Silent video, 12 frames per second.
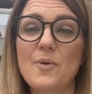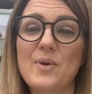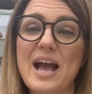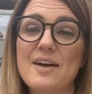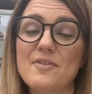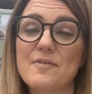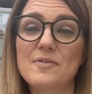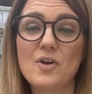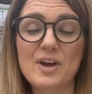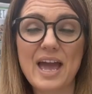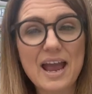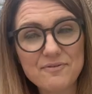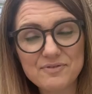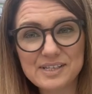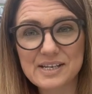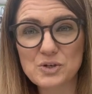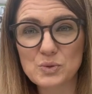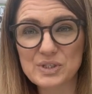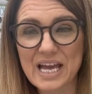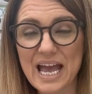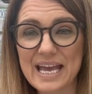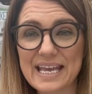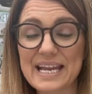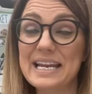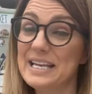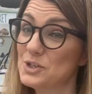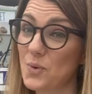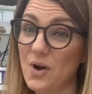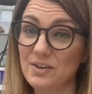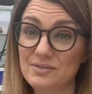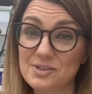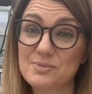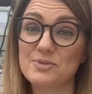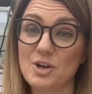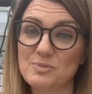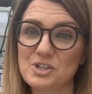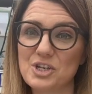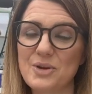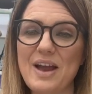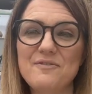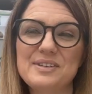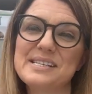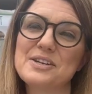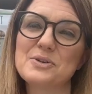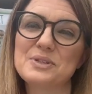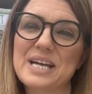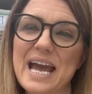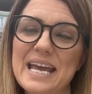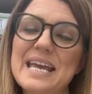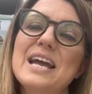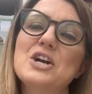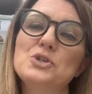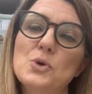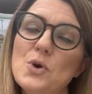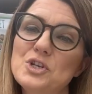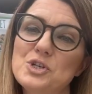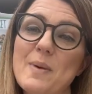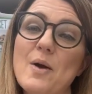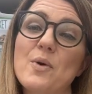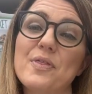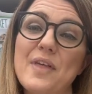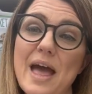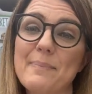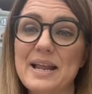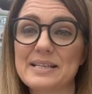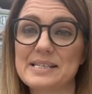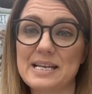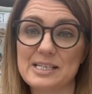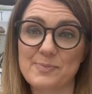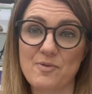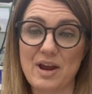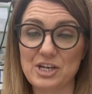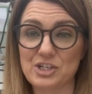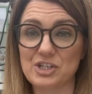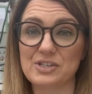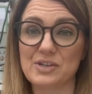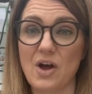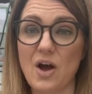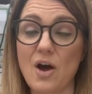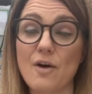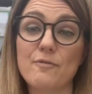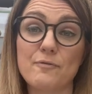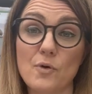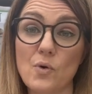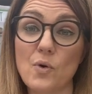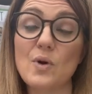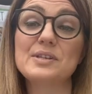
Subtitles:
We have a vlogger every single day, at least one, sometimes two, every single day, talking to you about what their plans and inspirations are for